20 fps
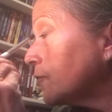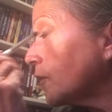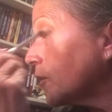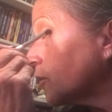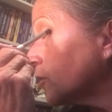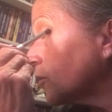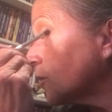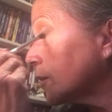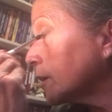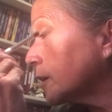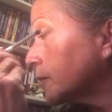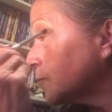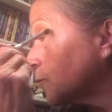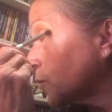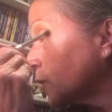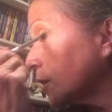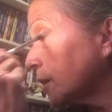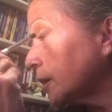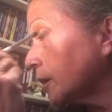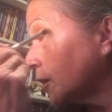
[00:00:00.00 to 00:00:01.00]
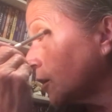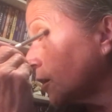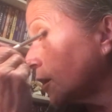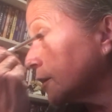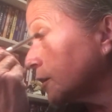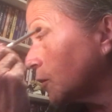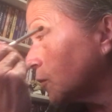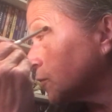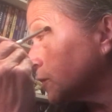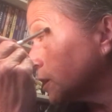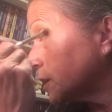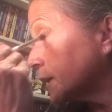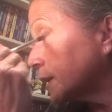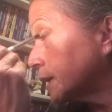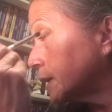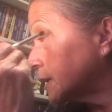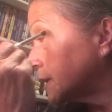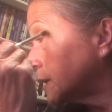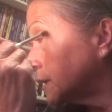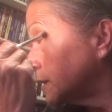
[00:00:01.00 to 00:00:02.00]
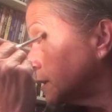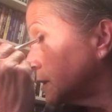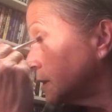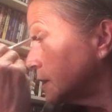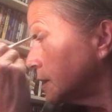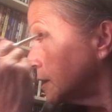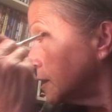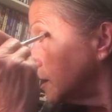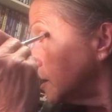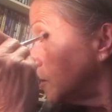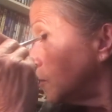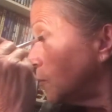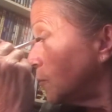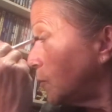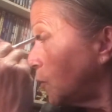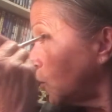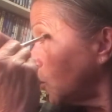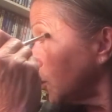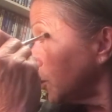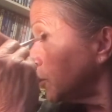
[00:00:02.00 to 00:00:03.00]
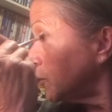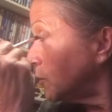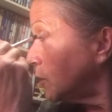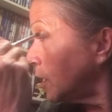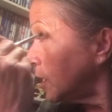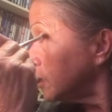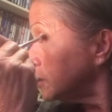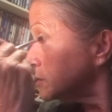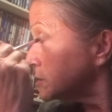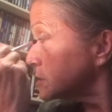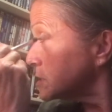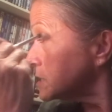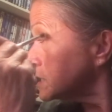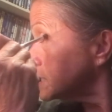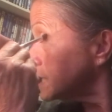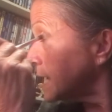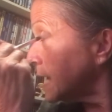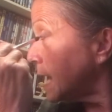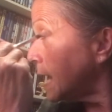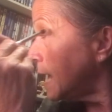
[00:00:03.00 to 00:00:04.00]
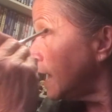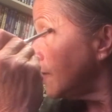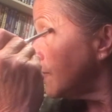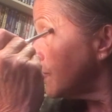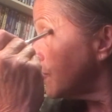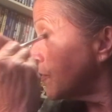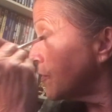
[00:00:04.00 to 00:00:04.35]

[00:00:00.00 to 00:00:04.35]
far in we're here. I don't want to bore you guys to death.